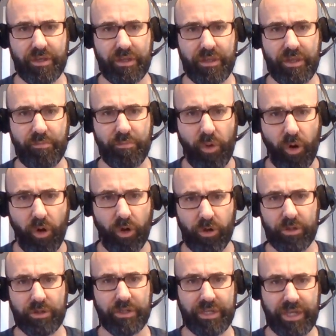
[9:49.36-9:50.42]
that Paul
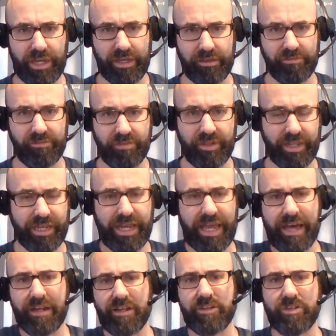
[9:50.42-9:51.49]
gave. And they
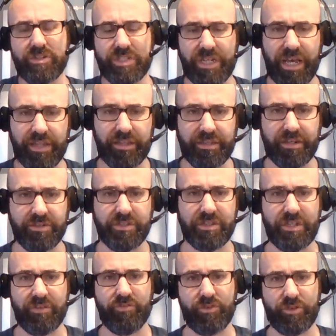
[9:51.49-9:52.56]
can't understand that there's a
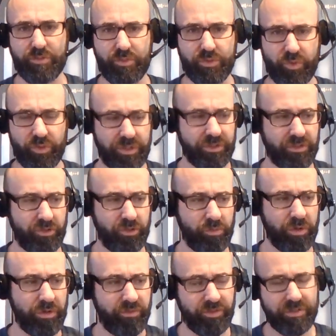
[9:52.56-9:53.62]
difference between the two.
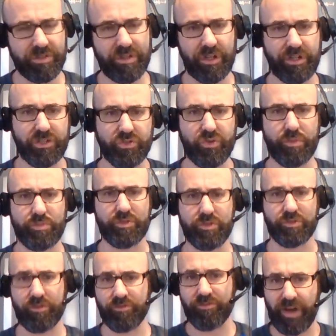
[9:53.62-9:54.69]
But if you study Scripture,
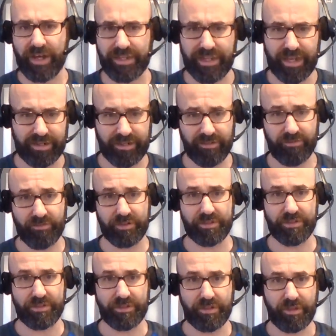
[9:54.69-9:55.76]
you'll find that
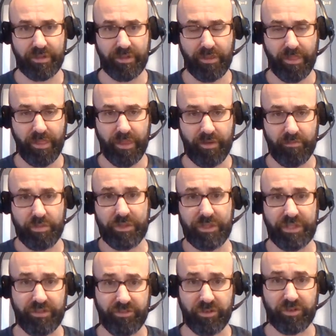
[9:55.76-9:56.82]
difference.
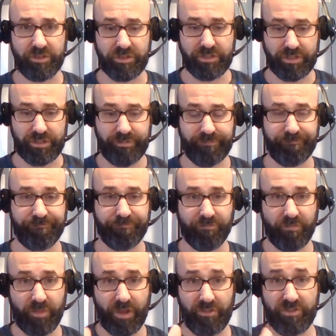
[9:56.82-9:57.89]
Believers
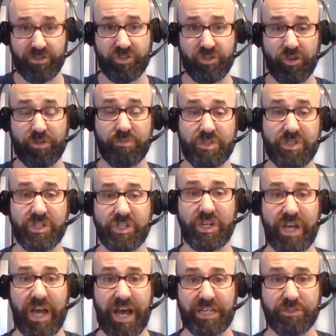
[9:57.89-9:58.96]
of the circumcision
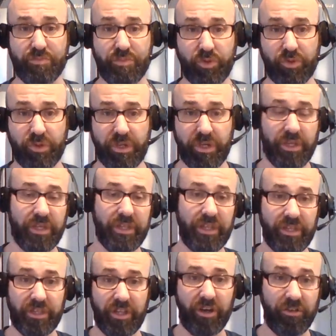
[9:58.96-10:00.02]
gospel
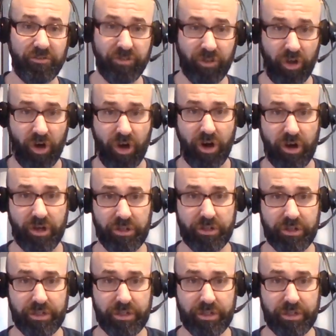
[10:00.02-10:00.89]
that love law